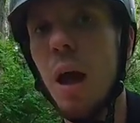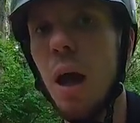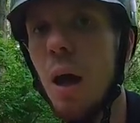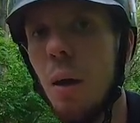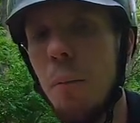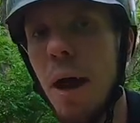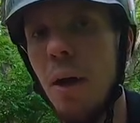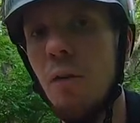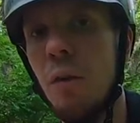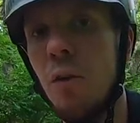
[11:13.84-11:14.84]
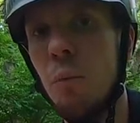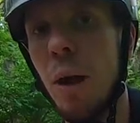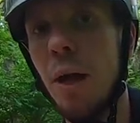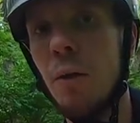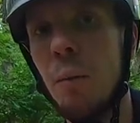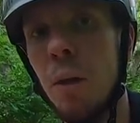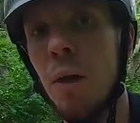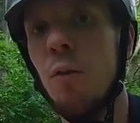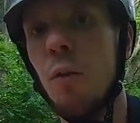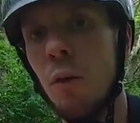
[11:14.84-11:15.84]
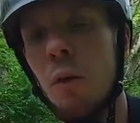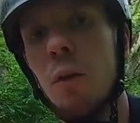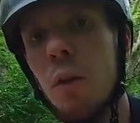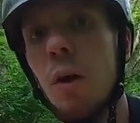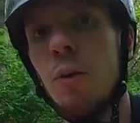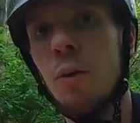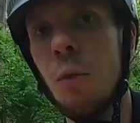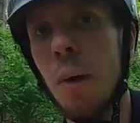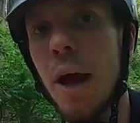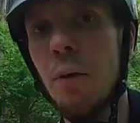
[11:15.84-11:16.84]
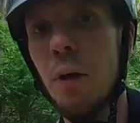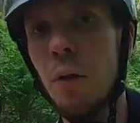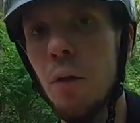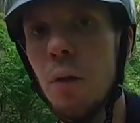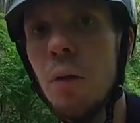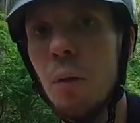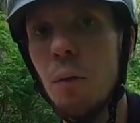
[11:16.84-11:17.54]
um, out of each battery, because the larger the battery, the